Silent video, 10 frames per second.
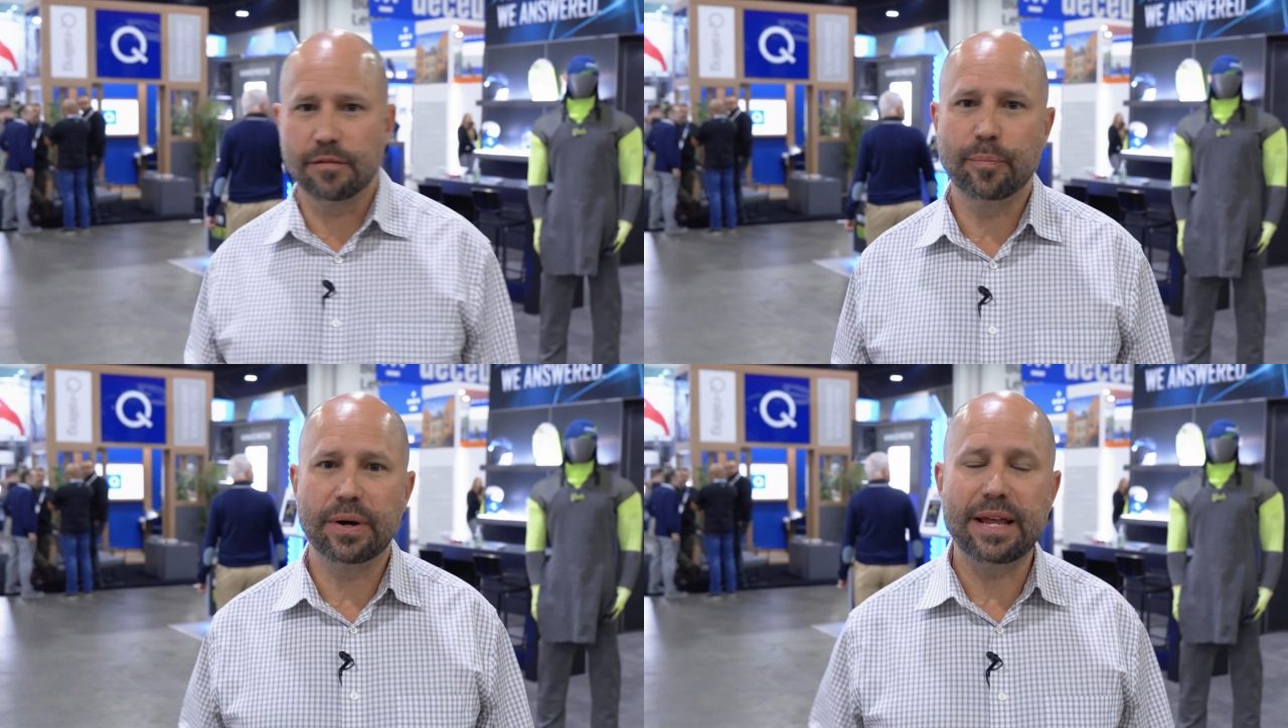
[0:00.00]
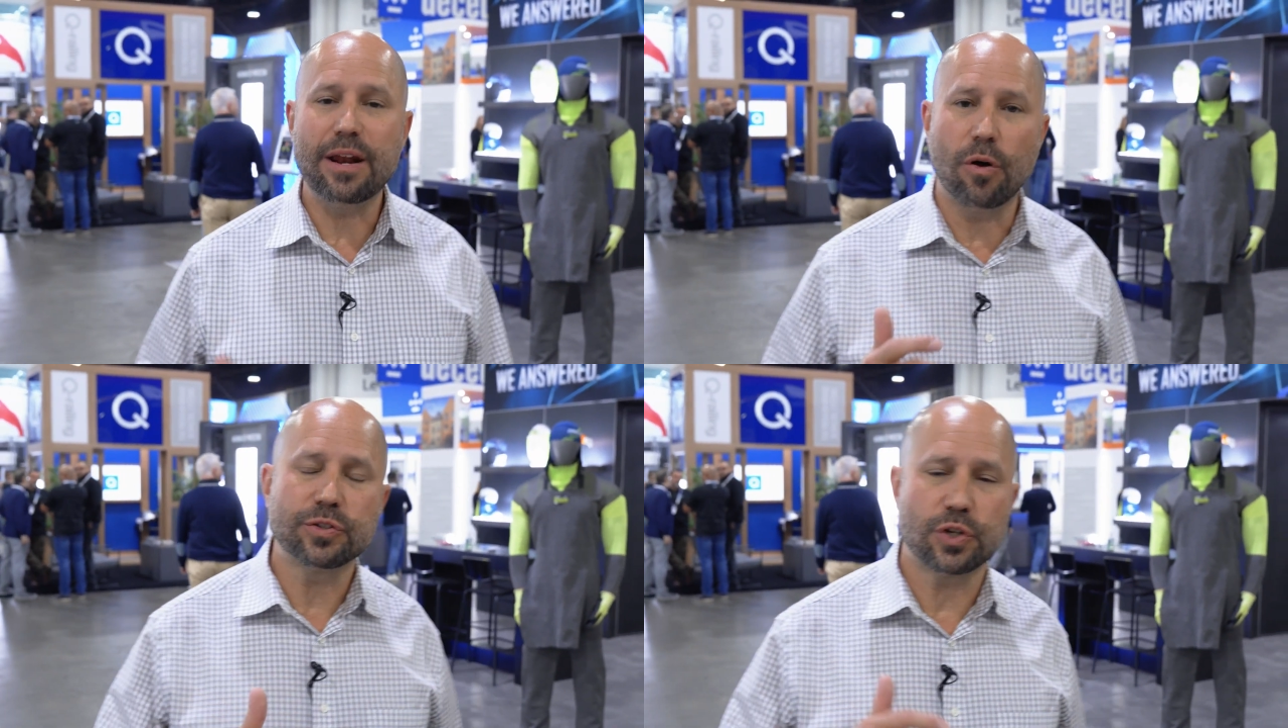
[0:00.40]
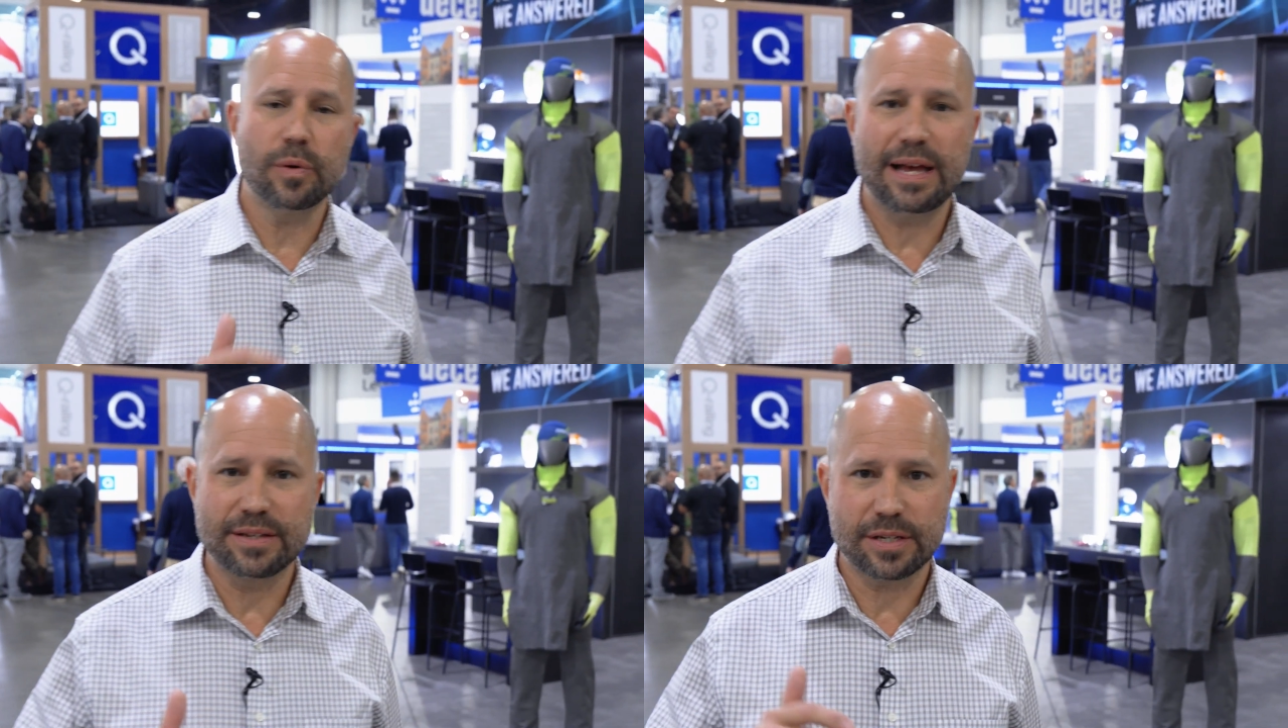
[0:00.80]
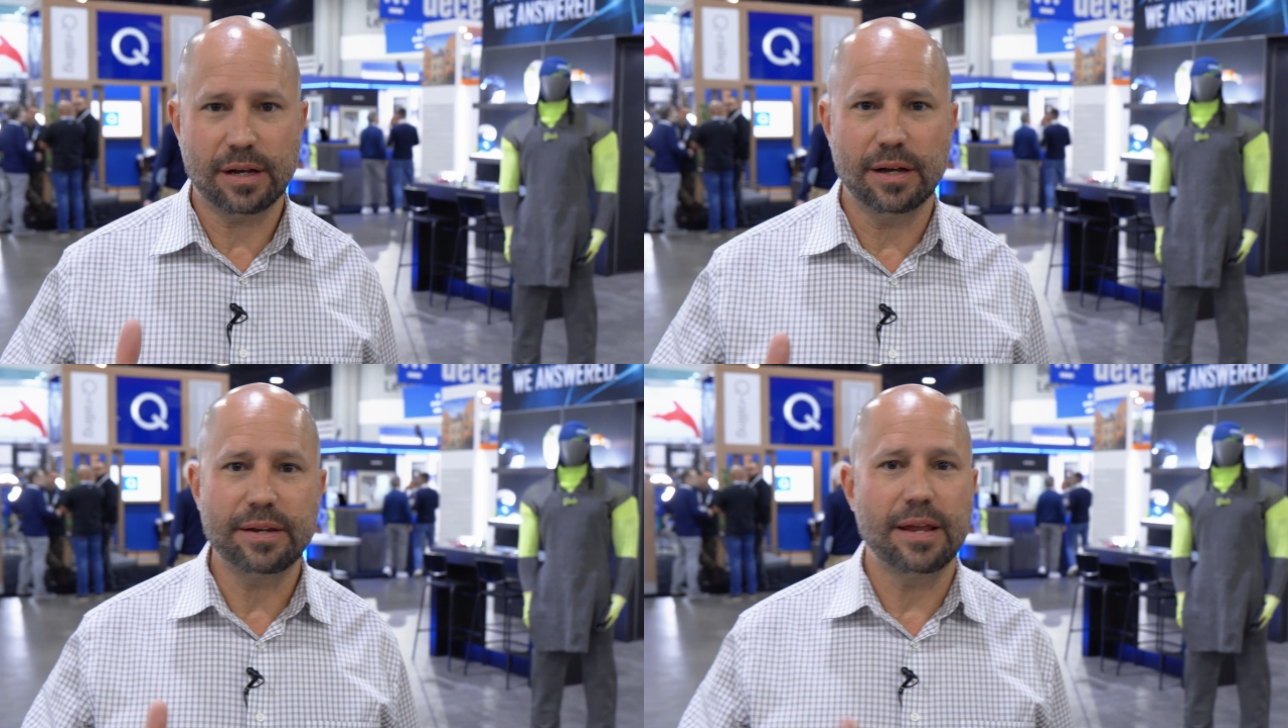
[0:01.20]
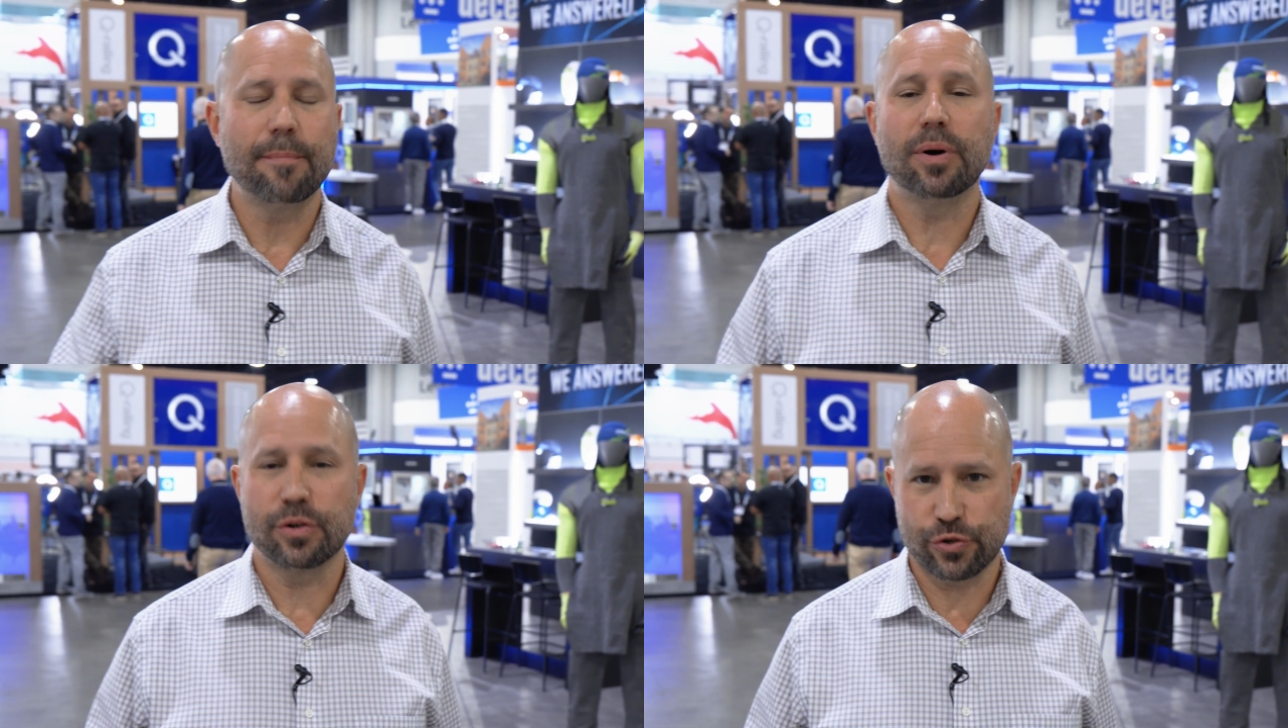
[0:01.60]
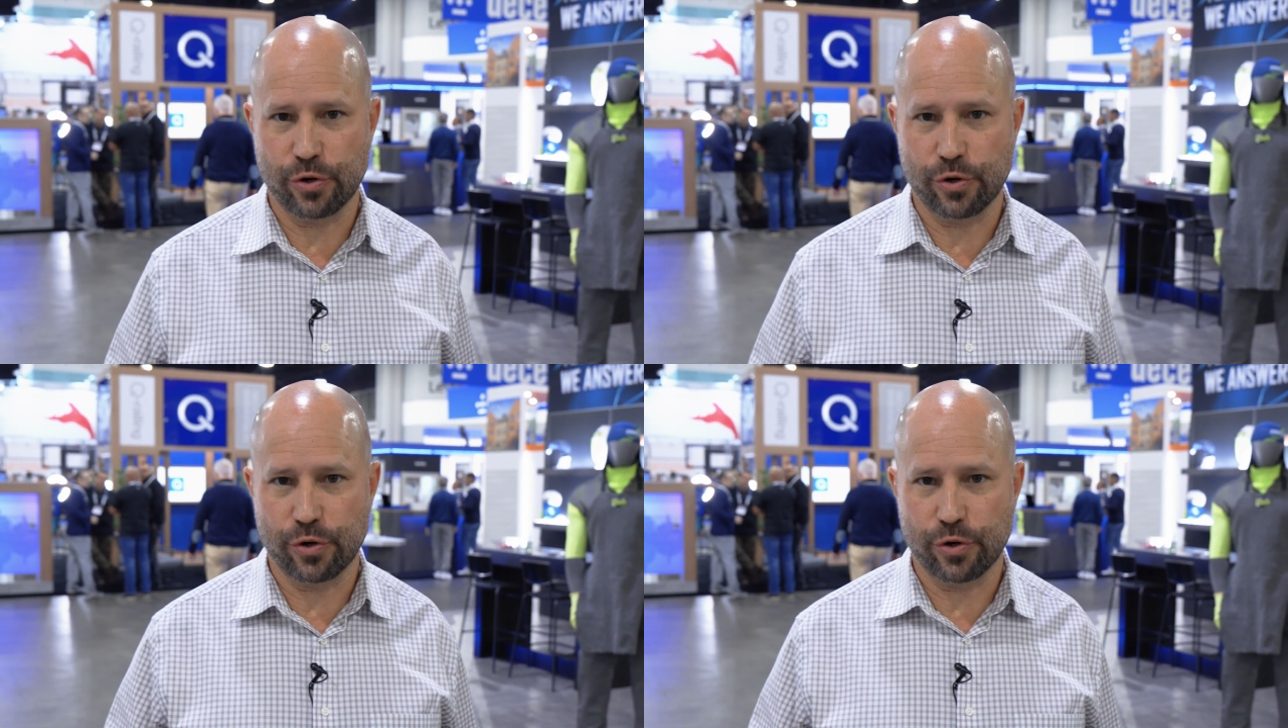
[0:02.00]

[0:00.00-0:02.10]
but it also has cut and puncture